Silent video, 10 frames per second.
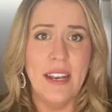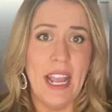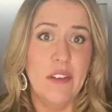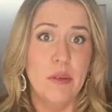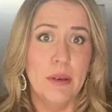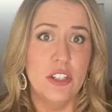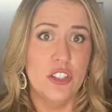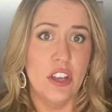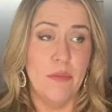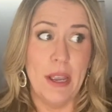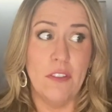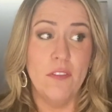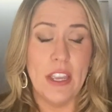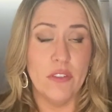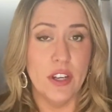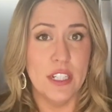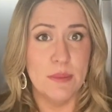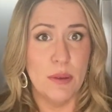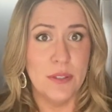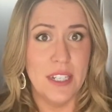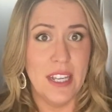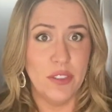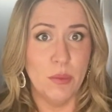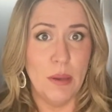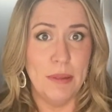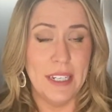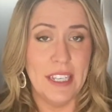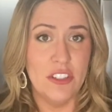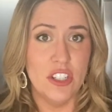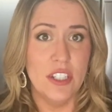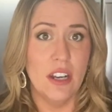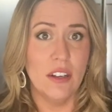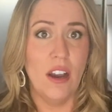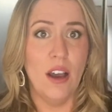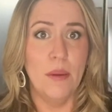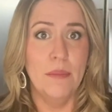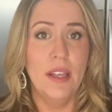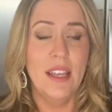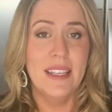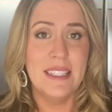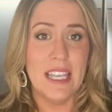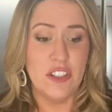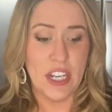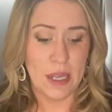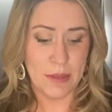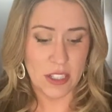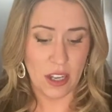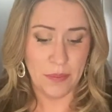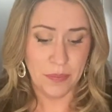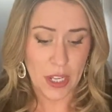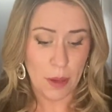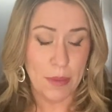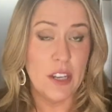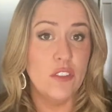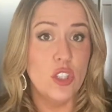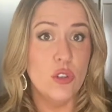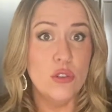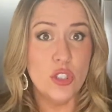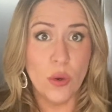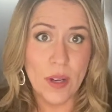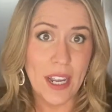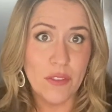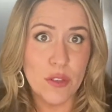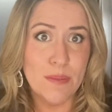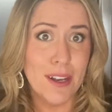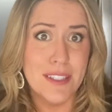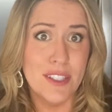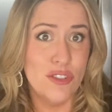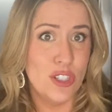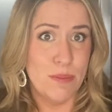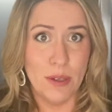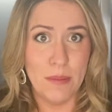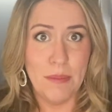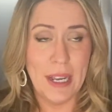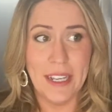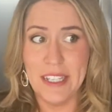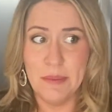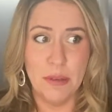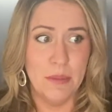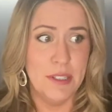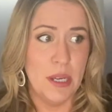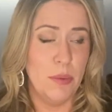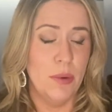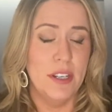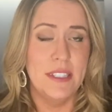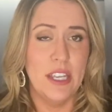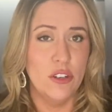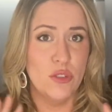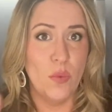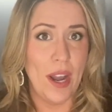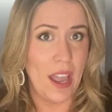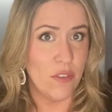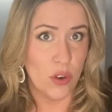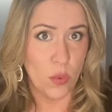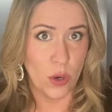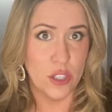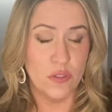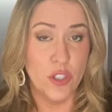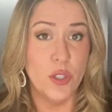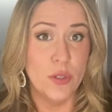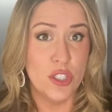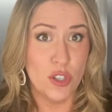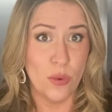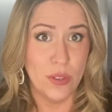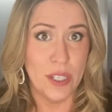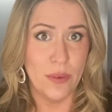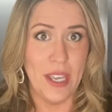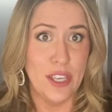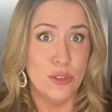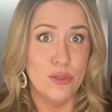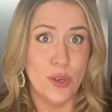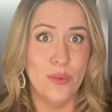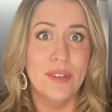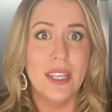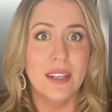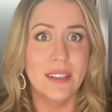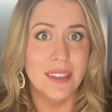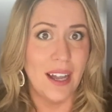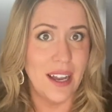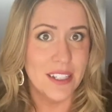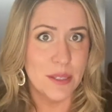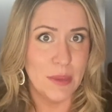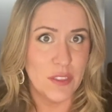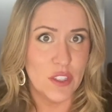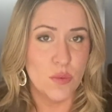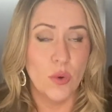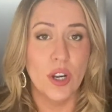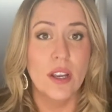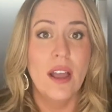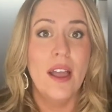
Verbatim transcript: I have a bunch of my favorites posted at thewellplannedkitchen.com slash Amazon. But if you don't have those boxes, just put them in baggies, put them in Tupperware containers, whatever works for you, it's totally okay. You don't need a lot to make this work.